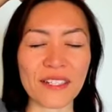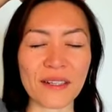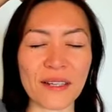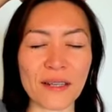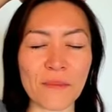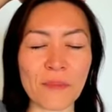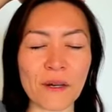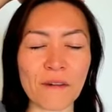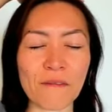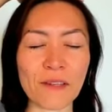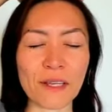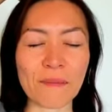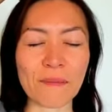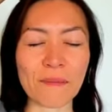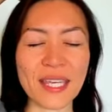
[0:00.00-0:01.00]
and the
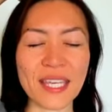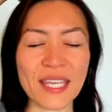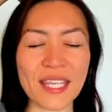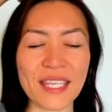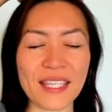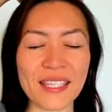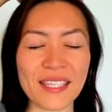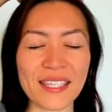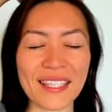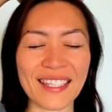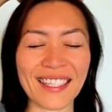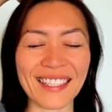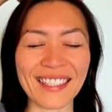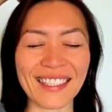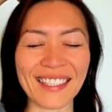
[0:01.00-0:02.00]
perfect peace,
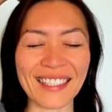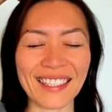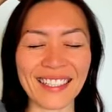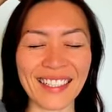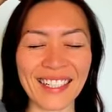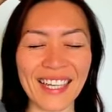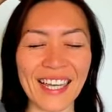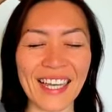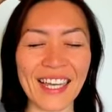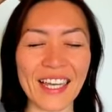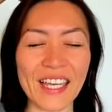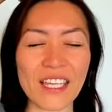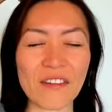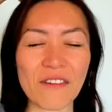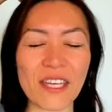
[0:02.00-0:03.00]

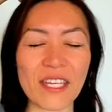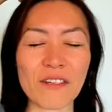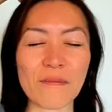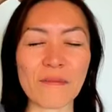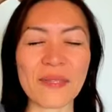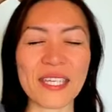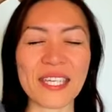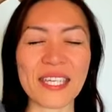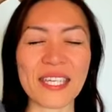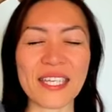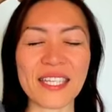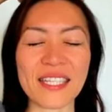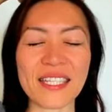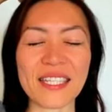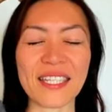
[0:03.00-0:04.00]
your inner
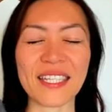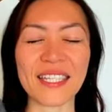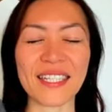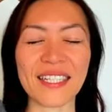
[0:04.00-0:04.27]
peace,